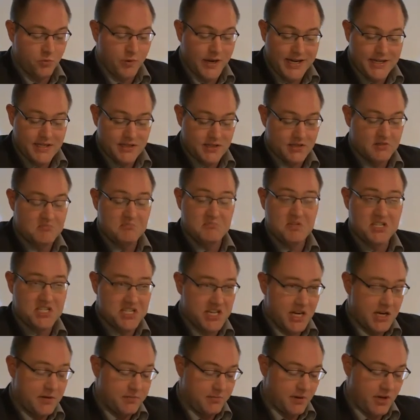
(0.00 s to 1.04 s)
weight,
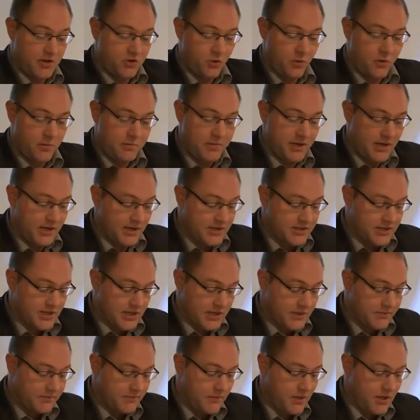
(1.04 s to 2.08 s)
shape and
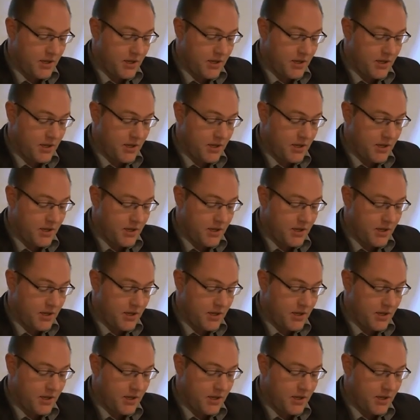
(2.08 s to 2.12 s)
durability,